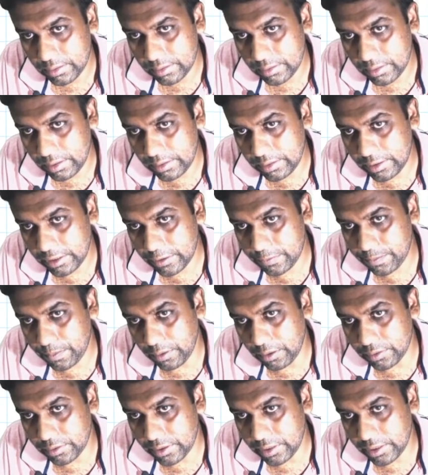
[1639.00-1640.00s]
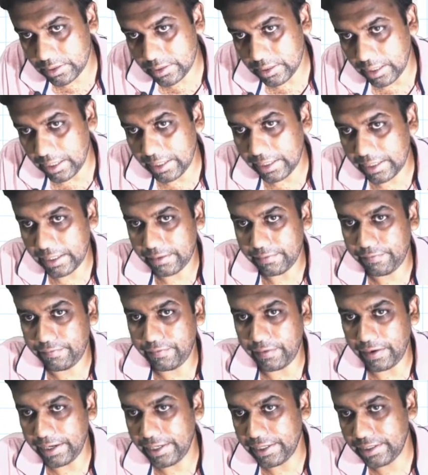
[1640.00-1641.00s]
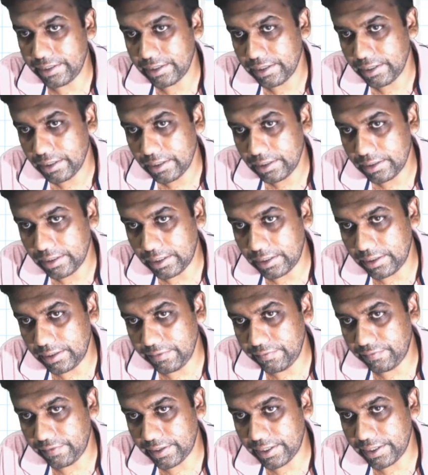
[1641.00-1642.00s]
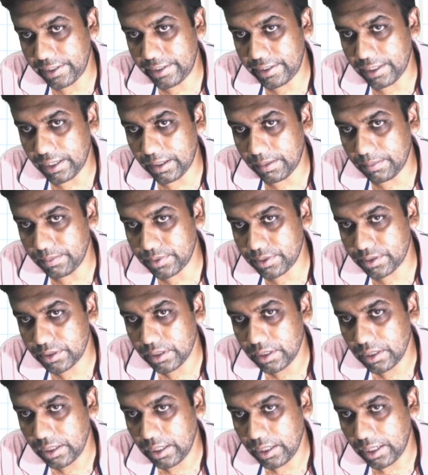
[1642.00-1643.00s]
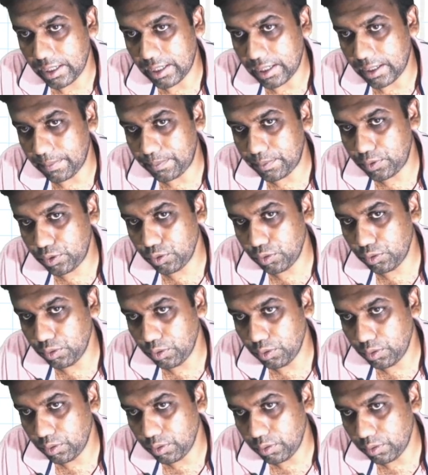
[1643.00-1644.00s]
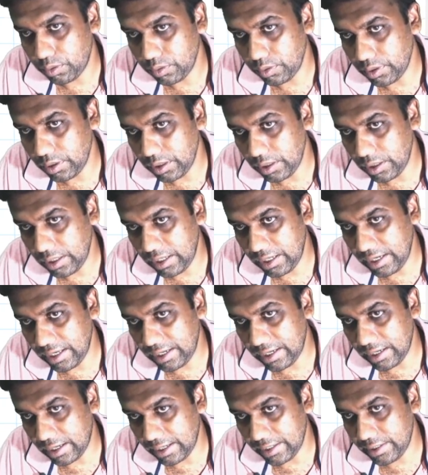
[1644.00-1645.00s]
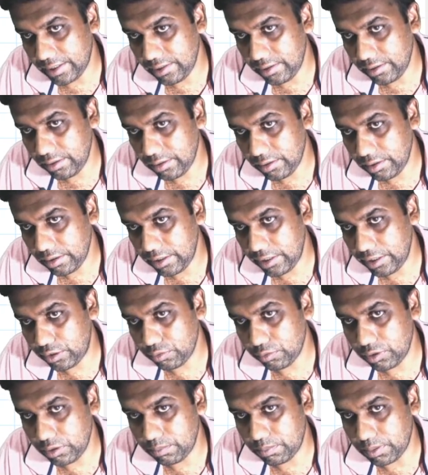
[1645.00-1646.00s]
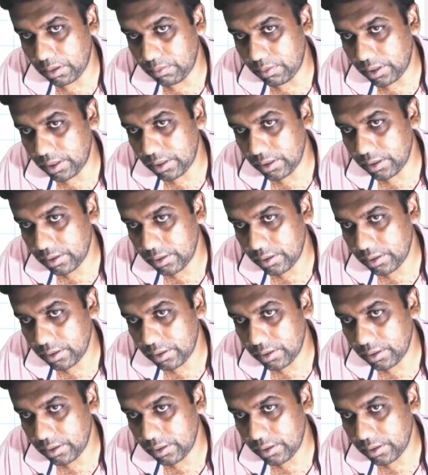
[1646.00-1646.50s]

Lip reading: In this process I can find the different terms, and up to a9 e to the power